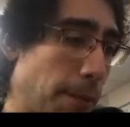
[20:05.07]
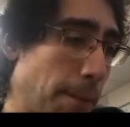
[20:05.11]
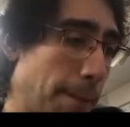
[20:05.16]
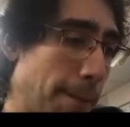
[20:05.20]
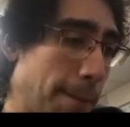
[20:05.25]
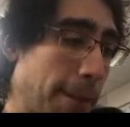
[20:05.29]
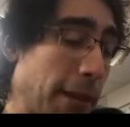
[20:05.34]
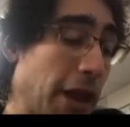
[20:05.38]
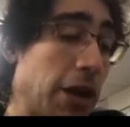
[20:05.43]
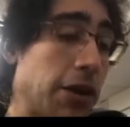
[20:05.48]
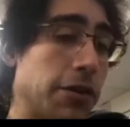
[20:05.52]

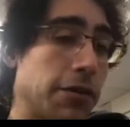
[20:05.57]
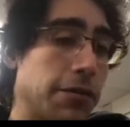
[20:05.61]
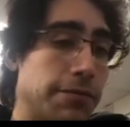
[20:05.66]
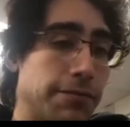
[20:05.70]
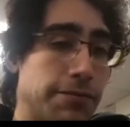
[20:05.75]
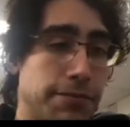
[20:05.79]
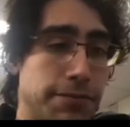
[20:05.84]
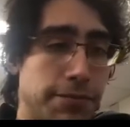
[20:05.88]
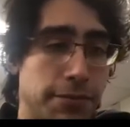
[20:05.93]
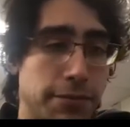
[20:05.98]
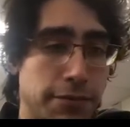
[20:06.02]
Oh,
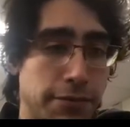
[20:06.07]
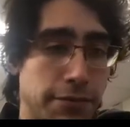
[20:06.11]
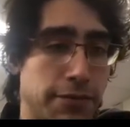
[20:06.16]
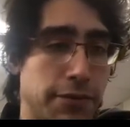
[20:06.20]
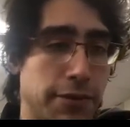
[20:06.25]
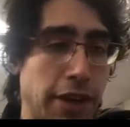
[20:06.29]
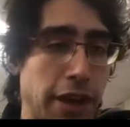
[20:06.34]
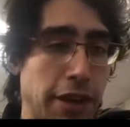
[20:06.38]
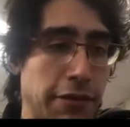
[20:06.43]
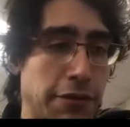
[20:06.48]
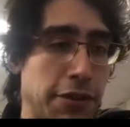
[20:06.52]
okay,
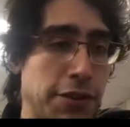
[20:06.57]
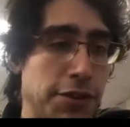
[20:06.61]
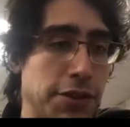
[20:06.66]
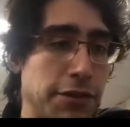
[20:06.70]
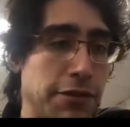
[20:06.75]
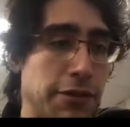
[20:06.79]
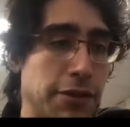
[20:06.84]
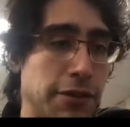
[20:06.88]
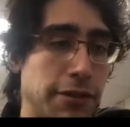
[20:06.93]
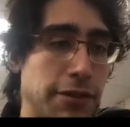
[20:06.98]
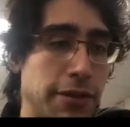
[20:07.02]
first of
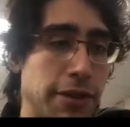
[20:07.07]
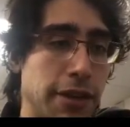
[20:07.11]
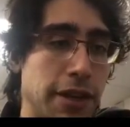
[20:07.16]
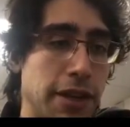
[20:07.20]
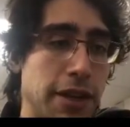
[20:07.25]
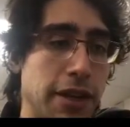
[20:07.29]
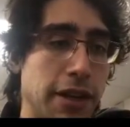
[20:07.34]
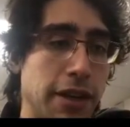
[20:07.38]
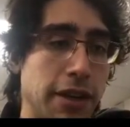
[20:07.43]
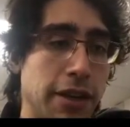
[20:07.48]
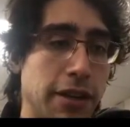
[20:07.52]
all,
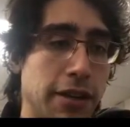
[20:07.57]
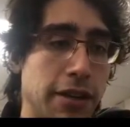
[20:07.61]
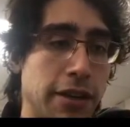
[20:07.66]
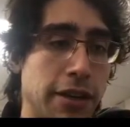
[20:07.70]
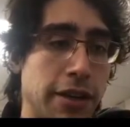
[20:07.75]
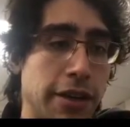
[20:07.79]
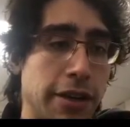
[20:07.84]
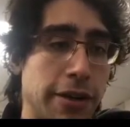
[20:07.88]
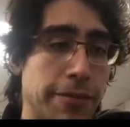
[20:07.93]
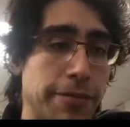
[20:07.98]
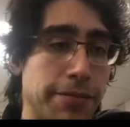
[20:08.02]

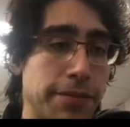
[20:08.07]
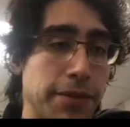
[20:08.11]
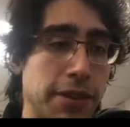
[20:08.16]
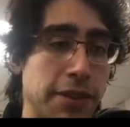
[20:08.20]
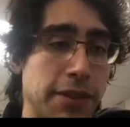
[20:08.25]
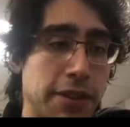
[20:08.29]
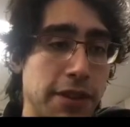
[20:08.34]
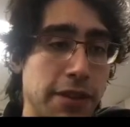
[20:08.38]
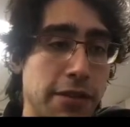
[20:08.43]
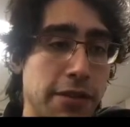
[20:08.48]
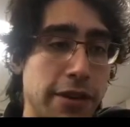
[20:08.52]
see
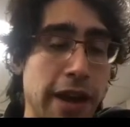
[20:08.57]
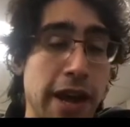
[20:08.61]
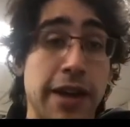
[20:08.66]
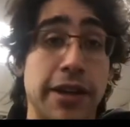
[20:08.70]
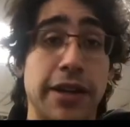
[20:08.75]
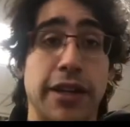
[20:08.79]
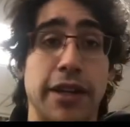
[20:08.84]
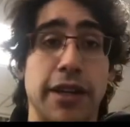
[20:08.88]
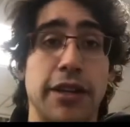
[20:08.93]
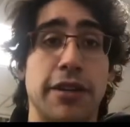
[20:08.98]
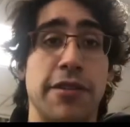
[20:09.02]
the n
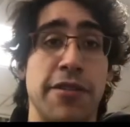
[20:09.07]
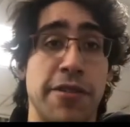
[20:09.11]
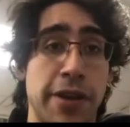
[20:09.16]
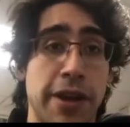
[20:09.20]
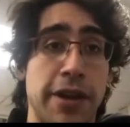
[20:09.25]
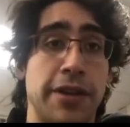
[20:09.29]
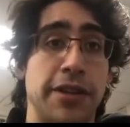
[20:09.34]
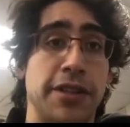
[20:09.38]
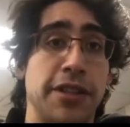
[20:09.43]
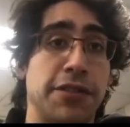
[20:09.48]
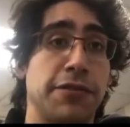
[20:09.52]
here? The n
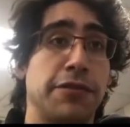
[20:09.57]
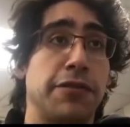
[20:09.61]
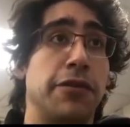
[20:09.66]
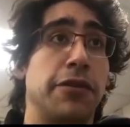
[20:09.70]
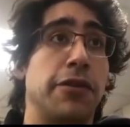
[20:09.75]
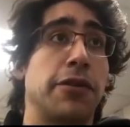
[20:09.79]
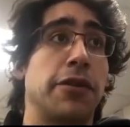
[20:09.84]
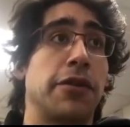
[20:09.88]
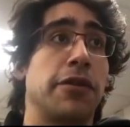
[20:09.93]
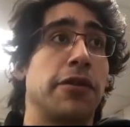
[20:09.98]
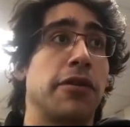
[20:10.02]
is
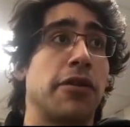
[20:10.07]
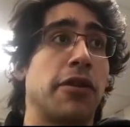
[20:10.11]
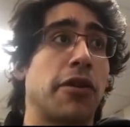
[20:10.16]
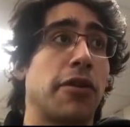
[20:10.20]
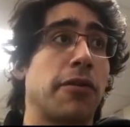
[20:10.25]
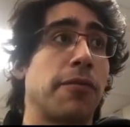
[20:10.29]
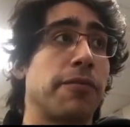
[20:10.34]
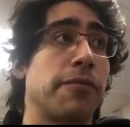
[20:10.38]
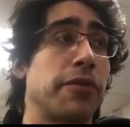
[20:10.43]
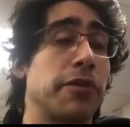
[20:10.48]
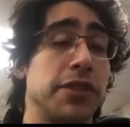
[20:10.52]
for
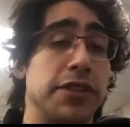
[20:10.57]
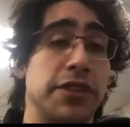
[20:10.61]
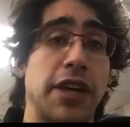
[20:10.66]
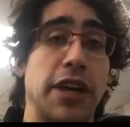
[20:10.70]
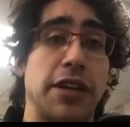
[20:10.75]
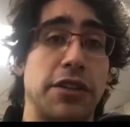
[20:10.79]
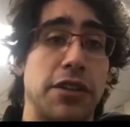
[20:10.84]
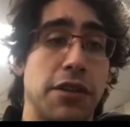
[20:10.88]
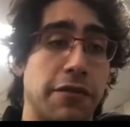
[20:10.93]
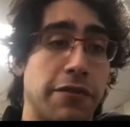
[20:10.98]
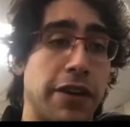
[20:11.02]
the size of the
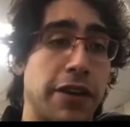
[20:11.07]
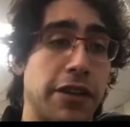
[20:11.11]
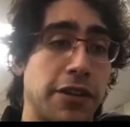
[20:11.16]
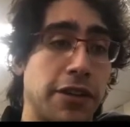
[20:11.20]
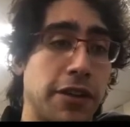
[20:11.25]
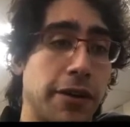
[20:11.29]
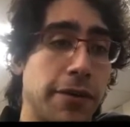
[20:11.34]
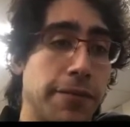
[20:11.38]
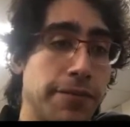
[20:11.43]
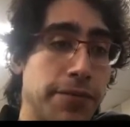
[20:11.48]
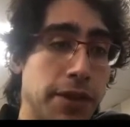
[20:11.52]
vector.
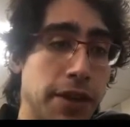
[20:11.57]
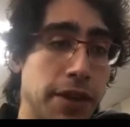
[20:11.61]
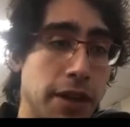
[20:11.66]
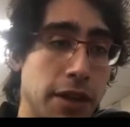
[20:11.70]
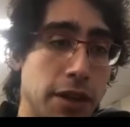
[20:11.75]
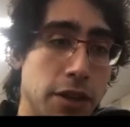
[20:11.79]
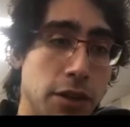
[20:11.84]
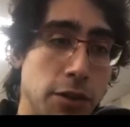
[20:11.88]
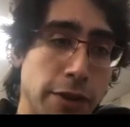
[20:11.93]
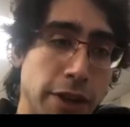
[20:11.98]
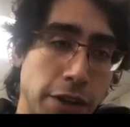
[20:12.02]
You
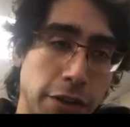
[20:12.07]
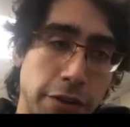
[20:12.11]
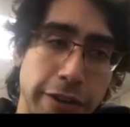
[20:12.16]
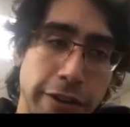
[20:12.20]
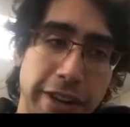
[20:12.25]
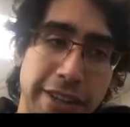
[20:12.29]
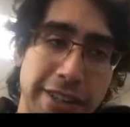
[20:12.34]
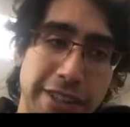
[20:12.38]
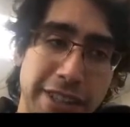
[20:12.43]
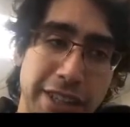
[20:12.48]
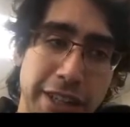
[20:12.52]
can already
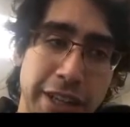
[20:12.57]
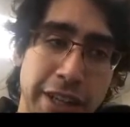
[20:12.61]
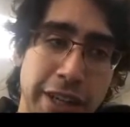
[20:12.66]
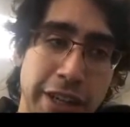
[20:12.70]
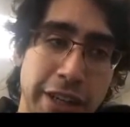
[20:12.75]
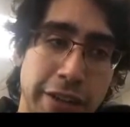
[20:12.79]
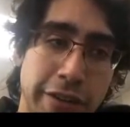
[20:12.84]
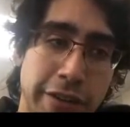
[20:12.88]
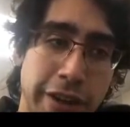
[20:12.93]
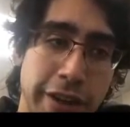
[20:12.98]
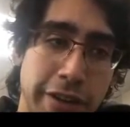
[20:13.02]
see it here,
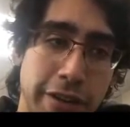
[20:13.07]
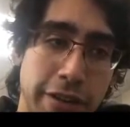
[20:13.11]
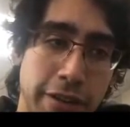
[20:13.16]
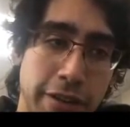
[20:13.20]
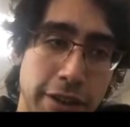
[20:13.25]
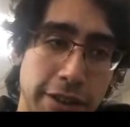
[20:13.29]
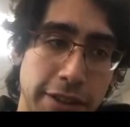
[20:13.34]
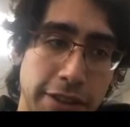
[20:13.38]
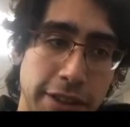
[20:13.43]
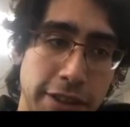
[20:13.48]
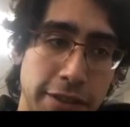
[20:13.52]
right? This
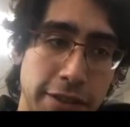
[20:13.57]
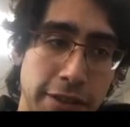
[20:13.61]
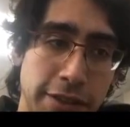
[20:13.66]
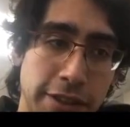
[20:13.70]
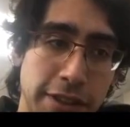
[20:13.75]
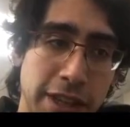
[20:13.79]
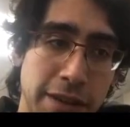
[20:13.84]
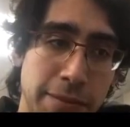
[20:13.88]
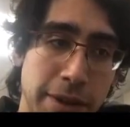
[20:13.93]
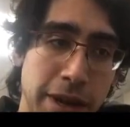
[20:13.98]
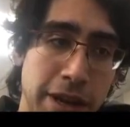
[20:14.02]
is the
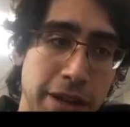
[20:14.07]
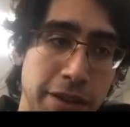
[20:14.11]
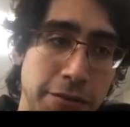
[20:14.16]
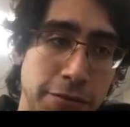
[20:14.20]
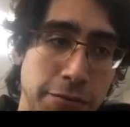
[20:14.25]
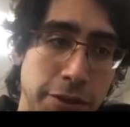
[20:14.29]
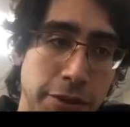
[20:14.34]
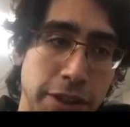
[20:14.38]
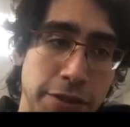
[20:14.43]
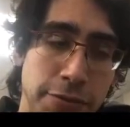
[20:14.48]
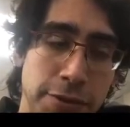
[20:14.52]
same n.
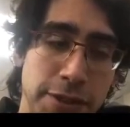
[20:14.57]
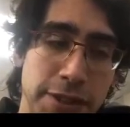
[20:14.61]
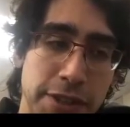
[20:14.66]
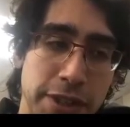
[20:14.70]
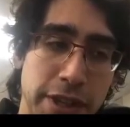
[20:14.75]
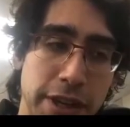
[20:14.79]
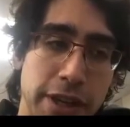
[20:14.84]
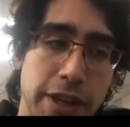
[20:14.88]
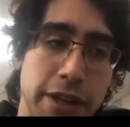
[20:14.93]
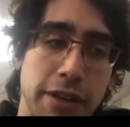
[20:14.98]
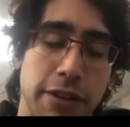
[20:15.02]
We're
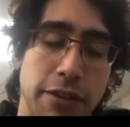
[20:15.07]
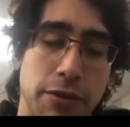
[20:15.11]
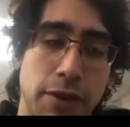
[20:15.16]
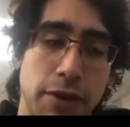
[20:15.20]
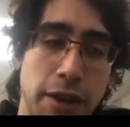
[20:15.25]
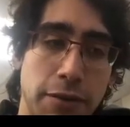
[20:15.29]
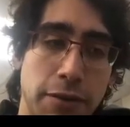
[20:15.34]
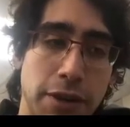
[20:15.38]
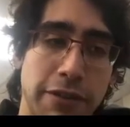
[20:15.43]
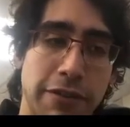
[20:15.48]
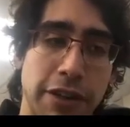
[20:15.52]
saying, I want
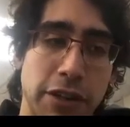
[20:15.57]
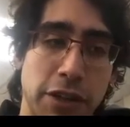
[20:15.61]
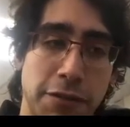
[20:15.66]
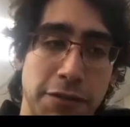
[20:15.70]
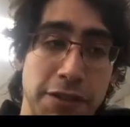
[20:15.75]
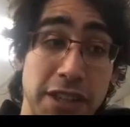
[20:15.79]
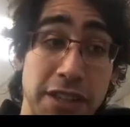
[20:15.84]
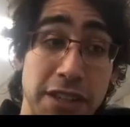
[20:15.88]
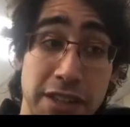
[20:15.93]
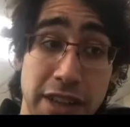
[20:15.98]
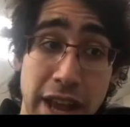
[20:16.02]
a vector of
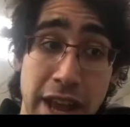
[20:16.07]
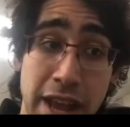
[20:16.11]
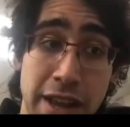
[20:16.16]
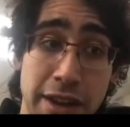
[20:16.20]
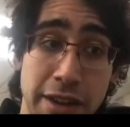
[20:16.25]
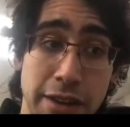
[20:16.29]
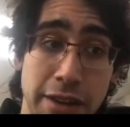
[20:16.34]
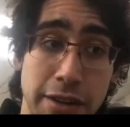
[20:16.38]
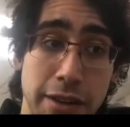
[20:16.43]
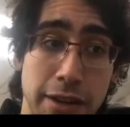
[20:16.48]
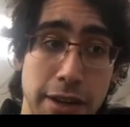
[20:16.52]
size n.
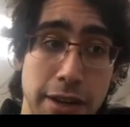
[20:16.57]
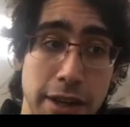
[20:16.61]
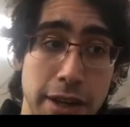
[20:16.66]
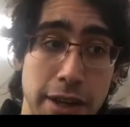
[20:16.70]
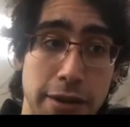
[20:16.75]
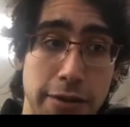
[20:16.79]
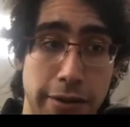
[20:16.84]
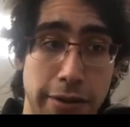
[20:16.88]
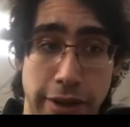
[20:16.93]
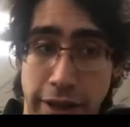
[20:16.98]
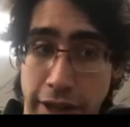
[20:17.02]
Well,
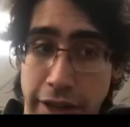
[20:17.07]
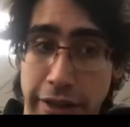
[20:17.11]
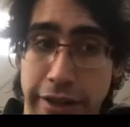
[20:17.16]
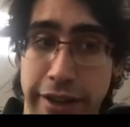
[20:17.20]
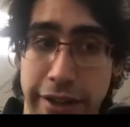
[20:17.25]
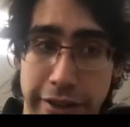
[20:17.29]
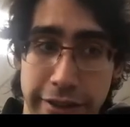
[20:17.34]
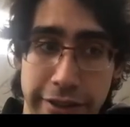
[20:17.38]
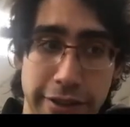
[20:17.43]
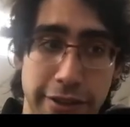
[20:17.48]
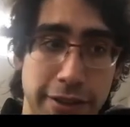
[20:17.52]
here it
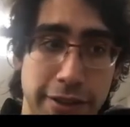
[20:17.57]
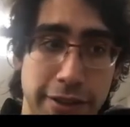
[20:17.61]
is.